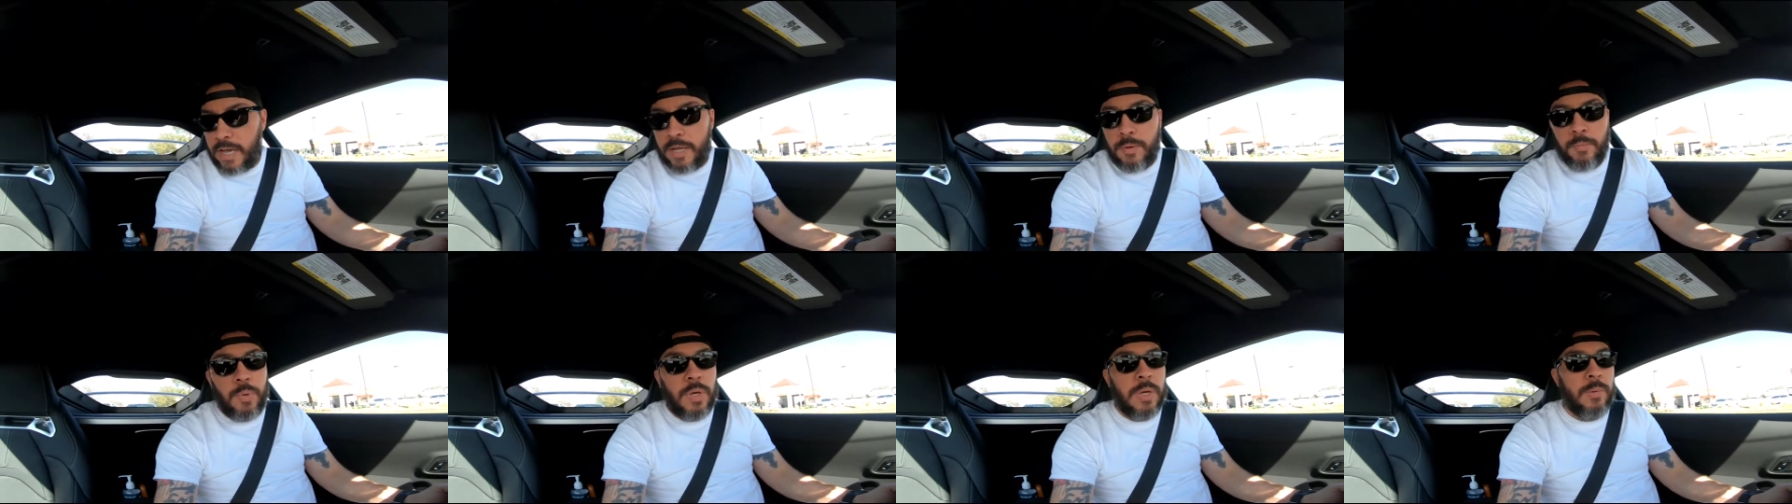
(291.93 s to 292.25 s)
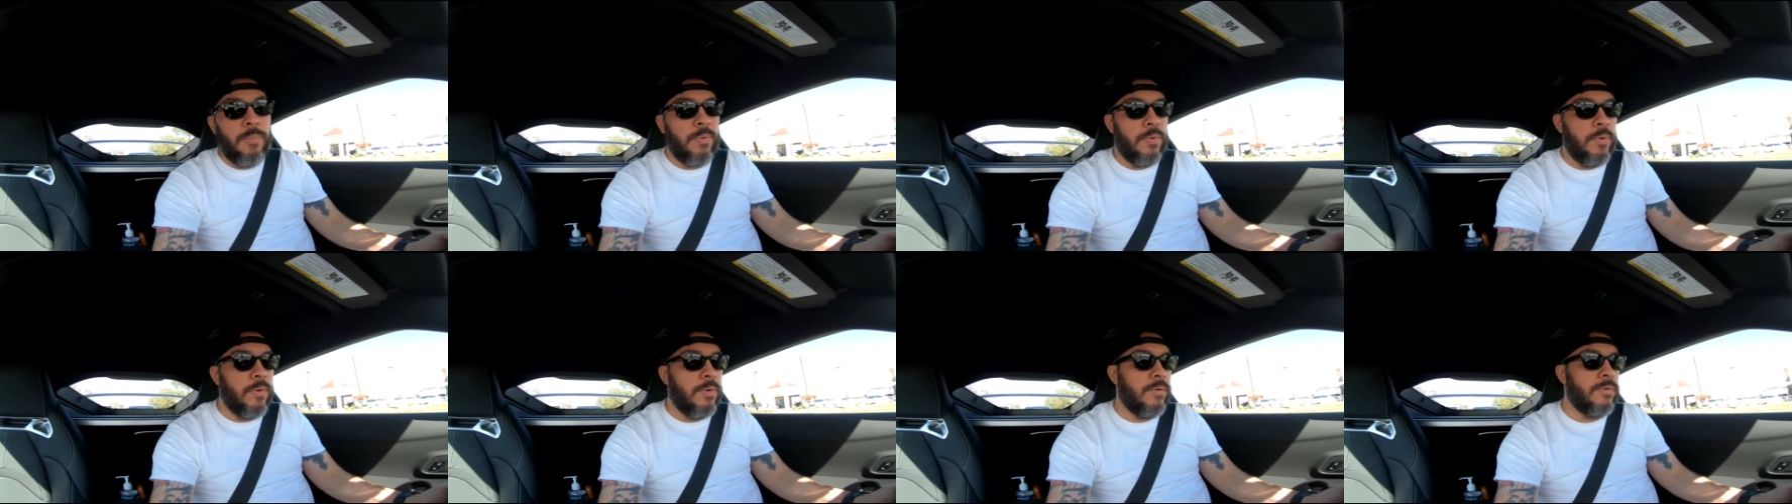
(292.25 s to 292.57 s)
And
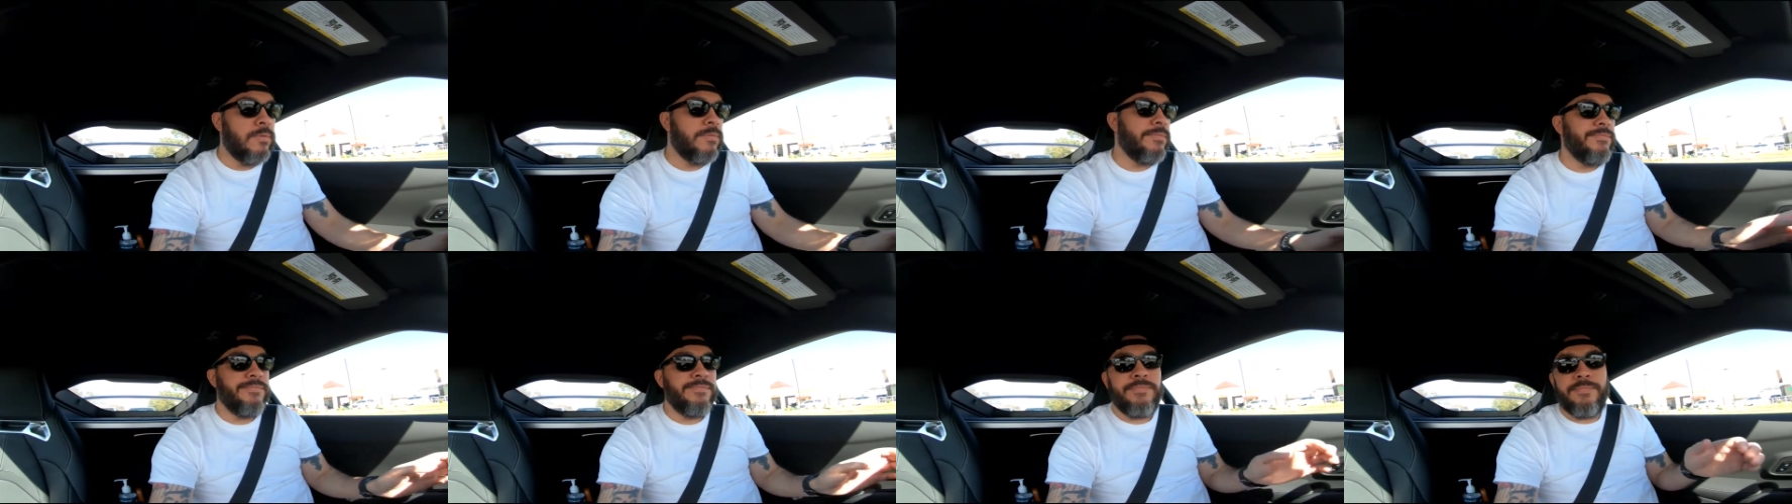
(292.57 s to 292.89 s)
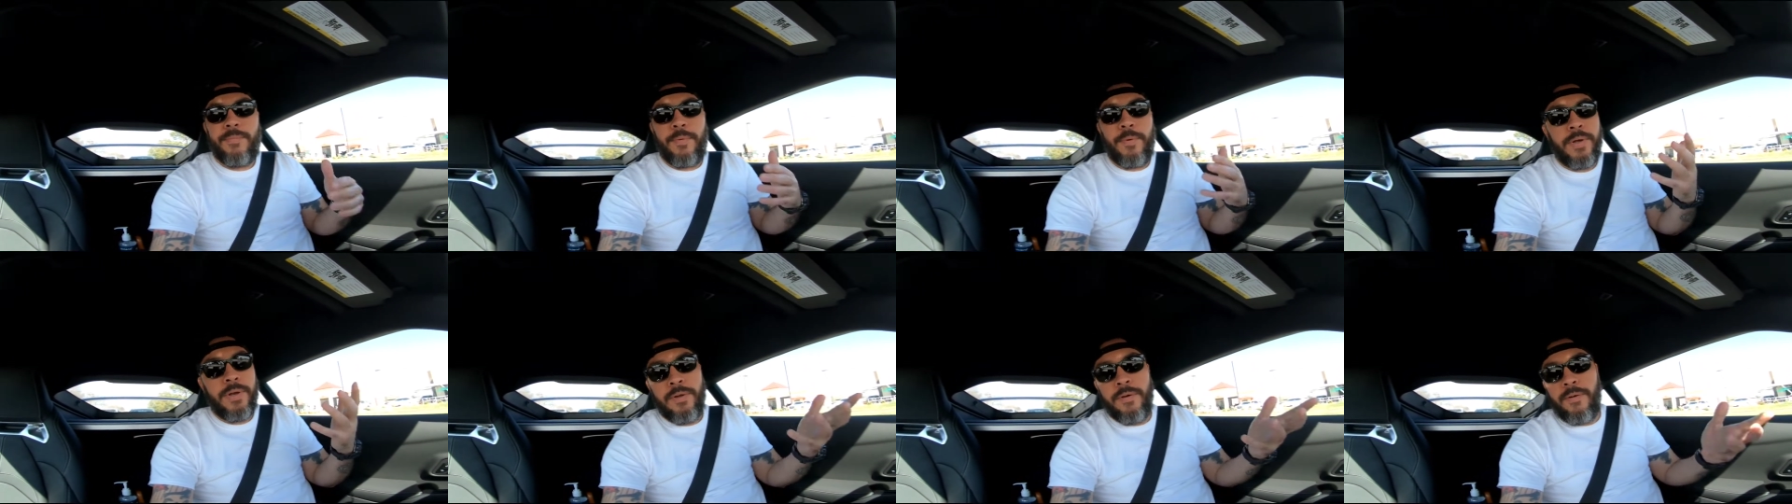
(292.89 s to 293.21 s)
people,
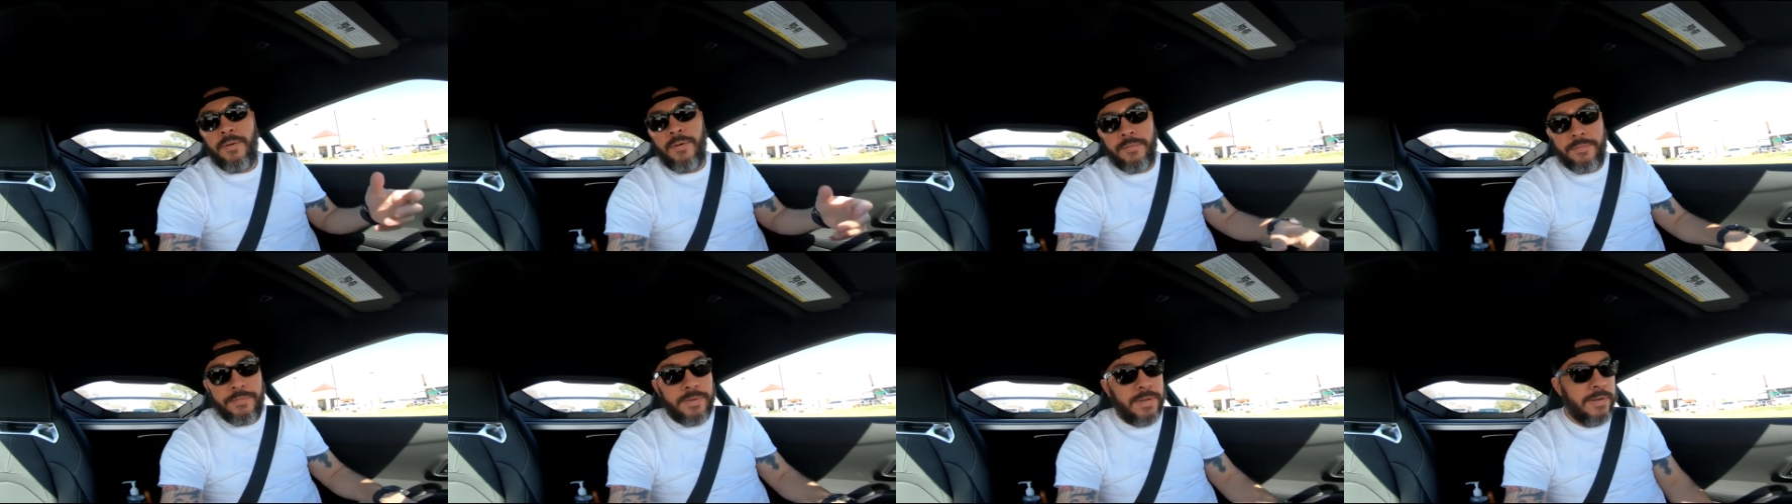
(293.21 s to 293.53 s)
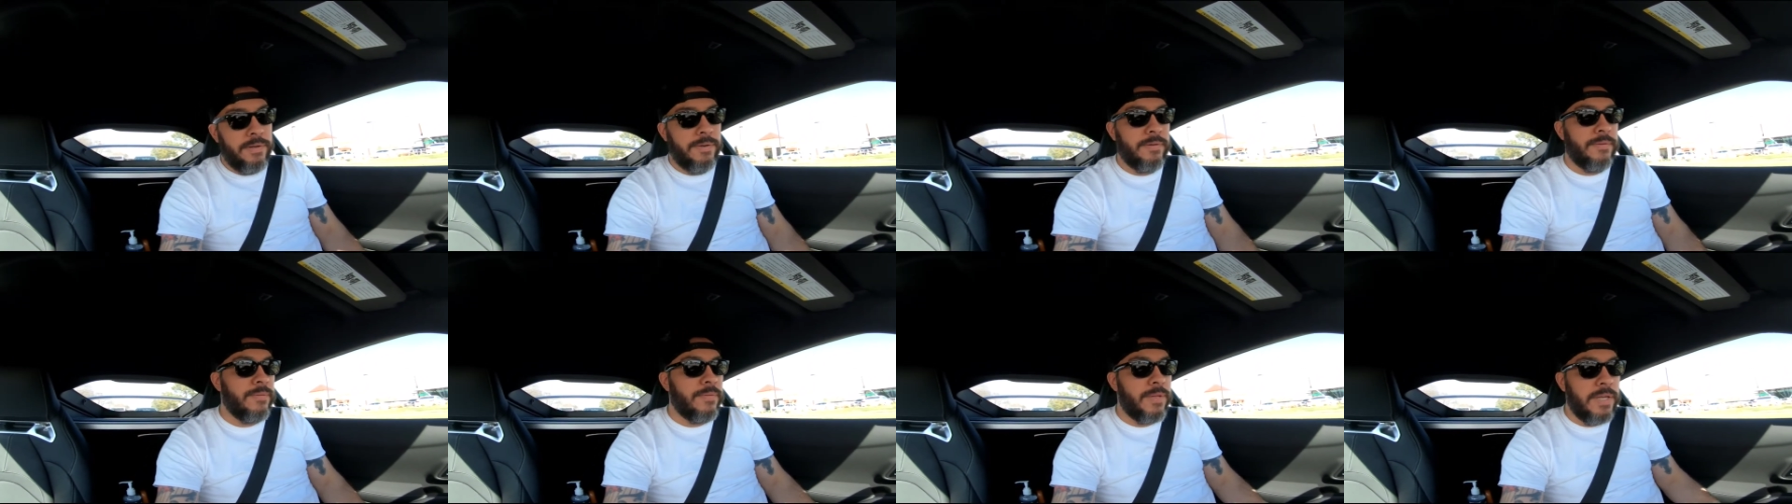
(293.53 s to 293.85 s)
we know how,
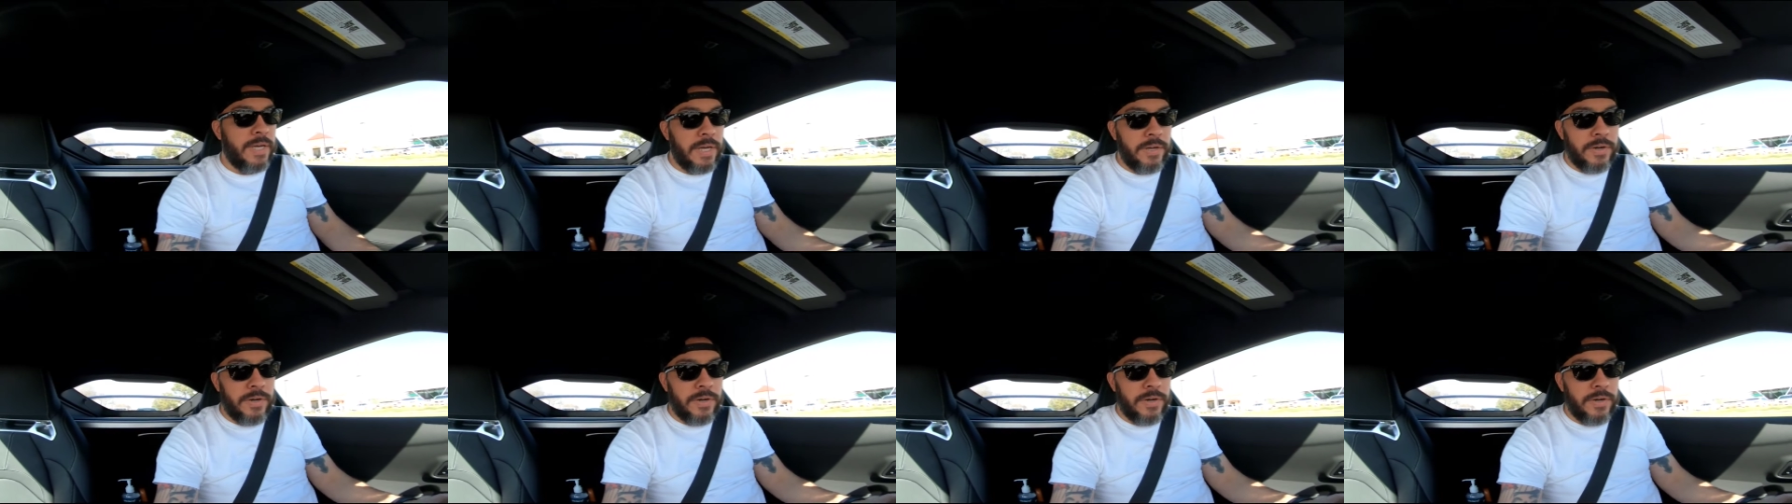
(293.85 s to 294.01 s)
you know,